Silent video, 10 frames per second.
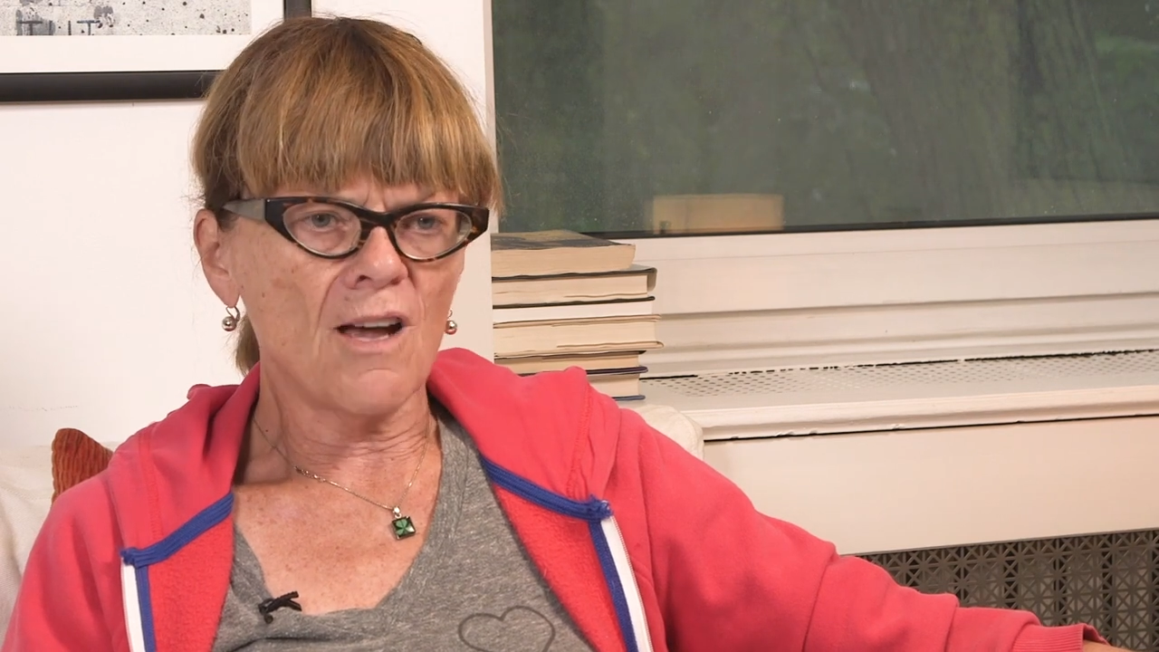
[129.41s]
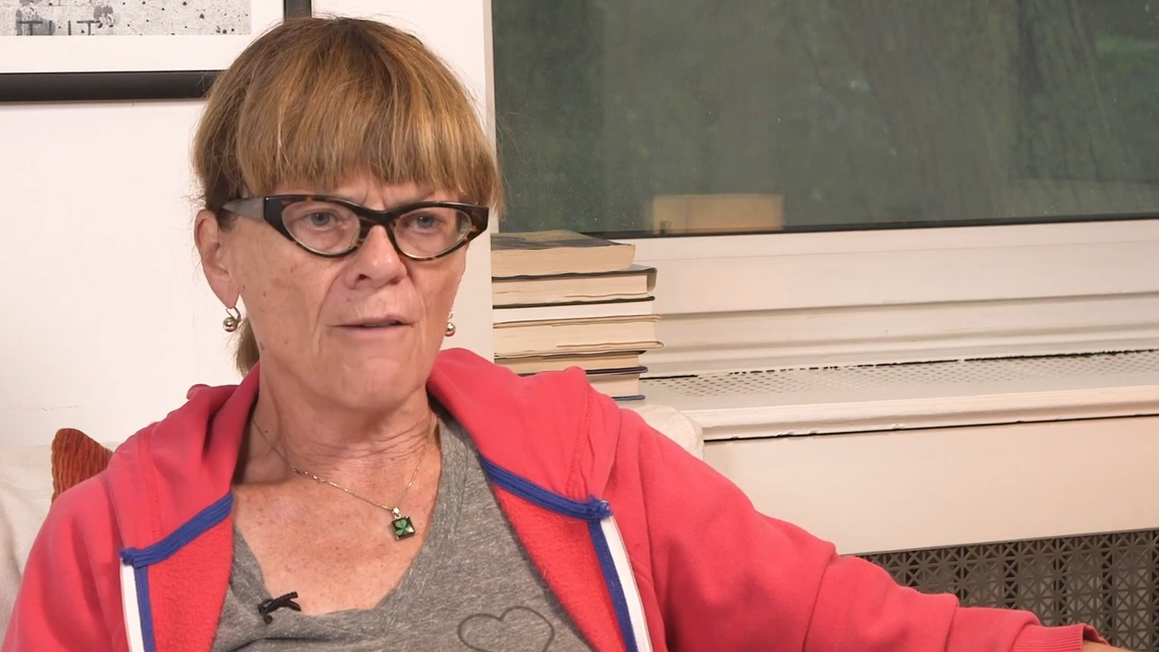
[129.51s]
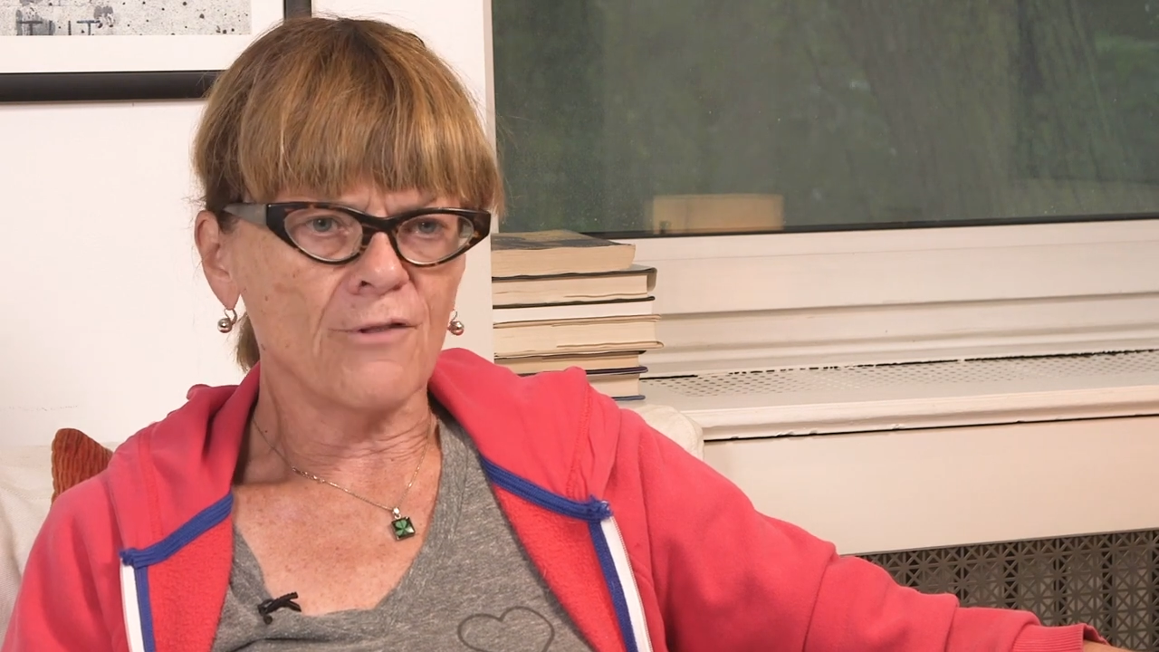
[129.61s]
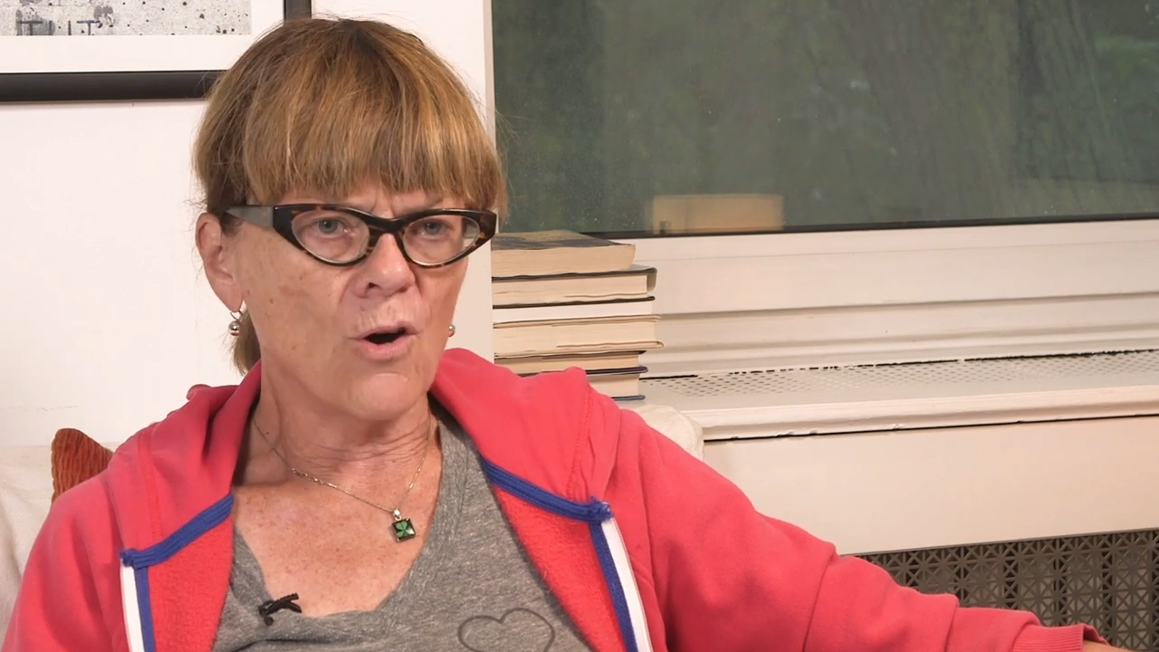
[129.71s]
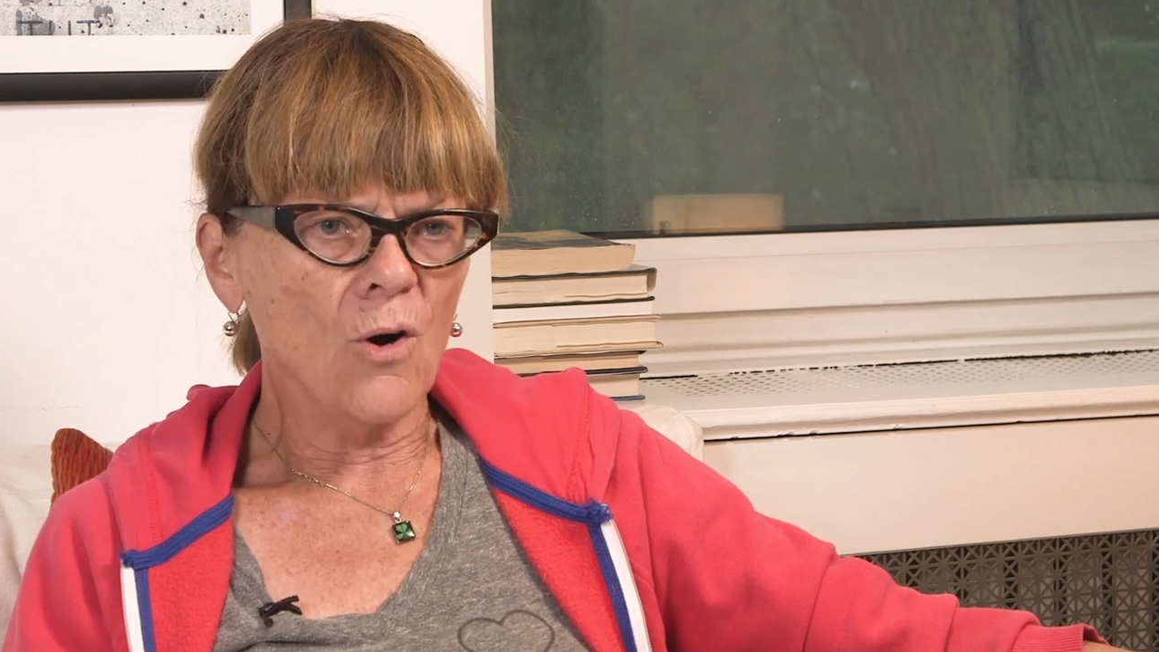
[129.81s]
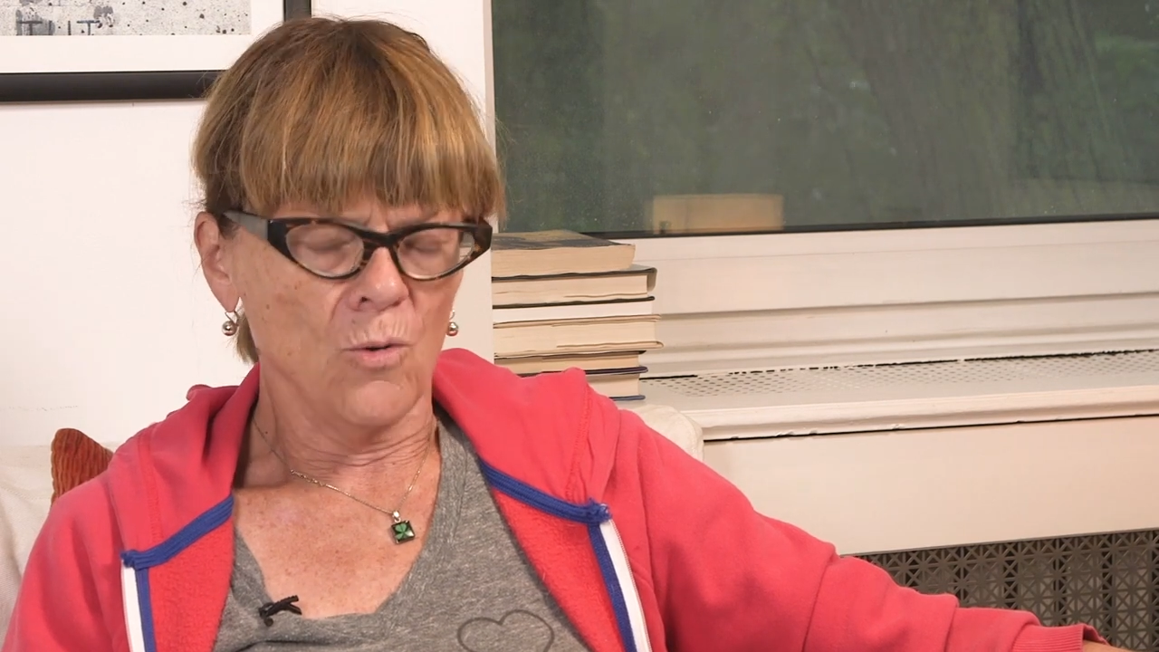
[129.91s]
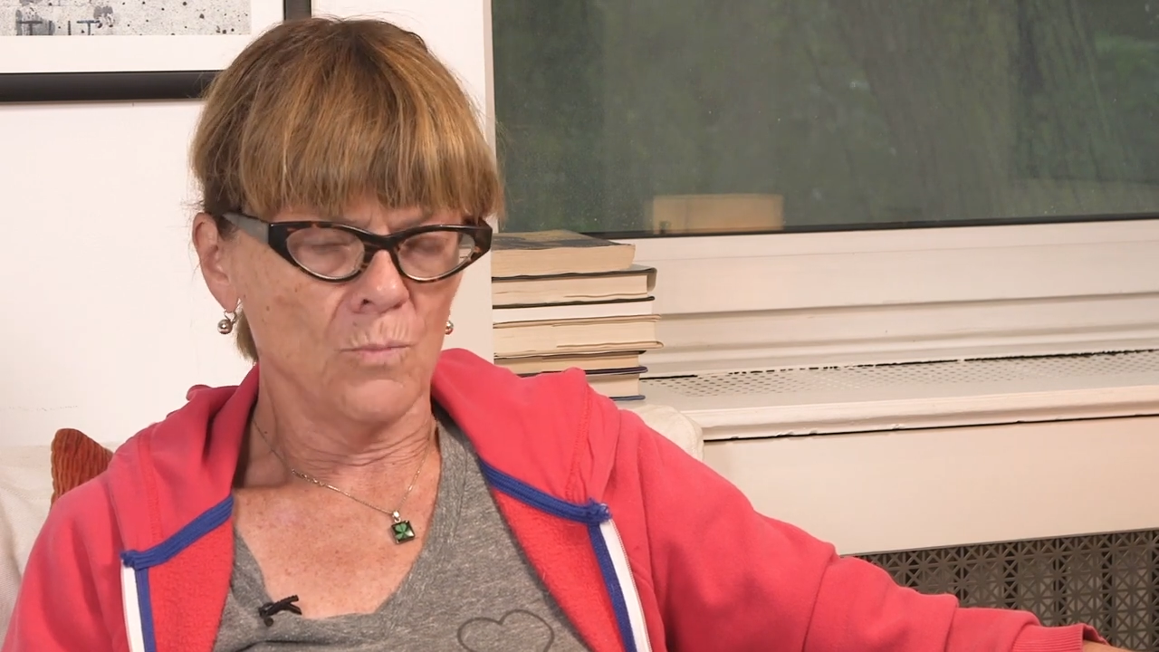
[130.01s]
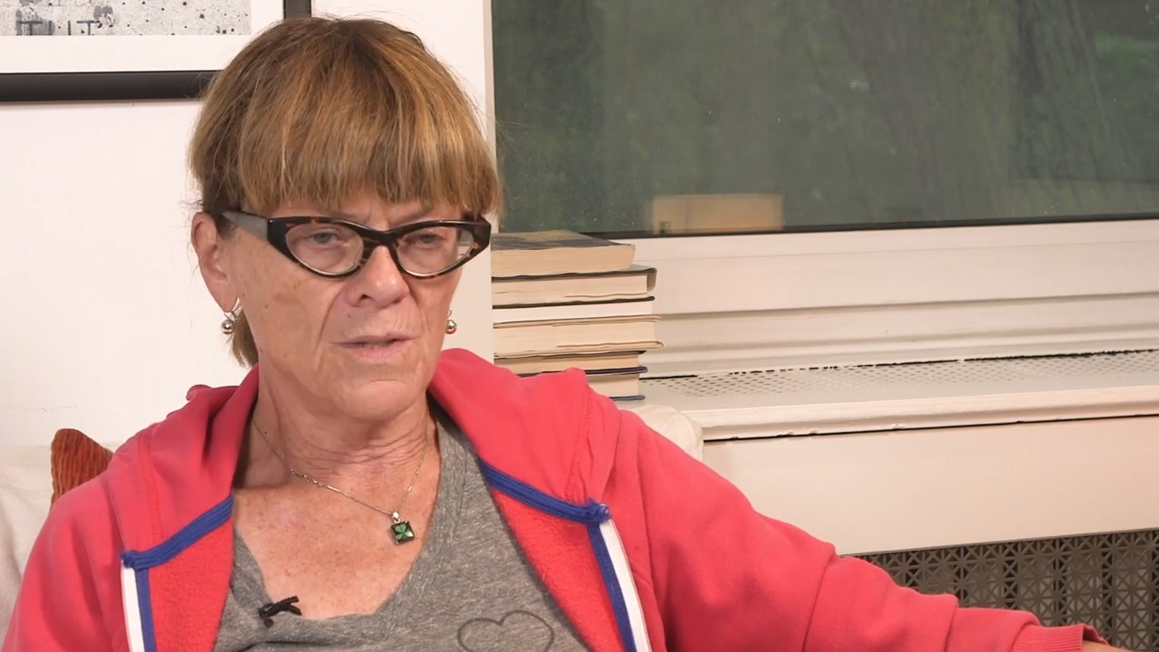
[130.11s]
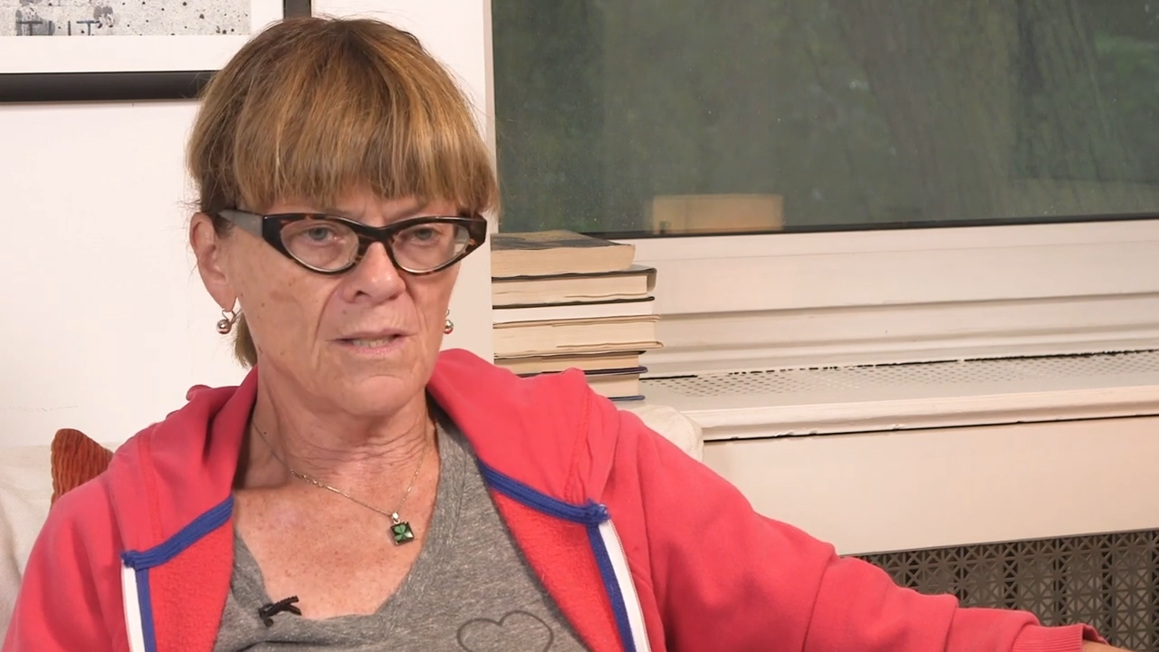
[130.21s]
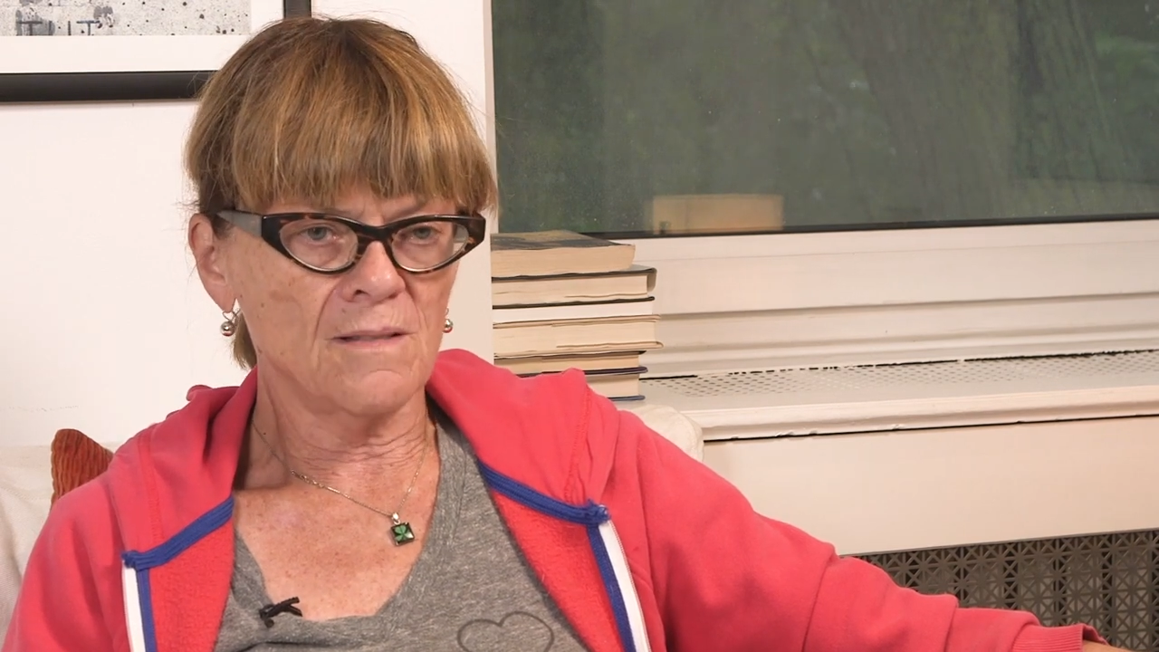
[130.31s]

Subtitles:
of the homes,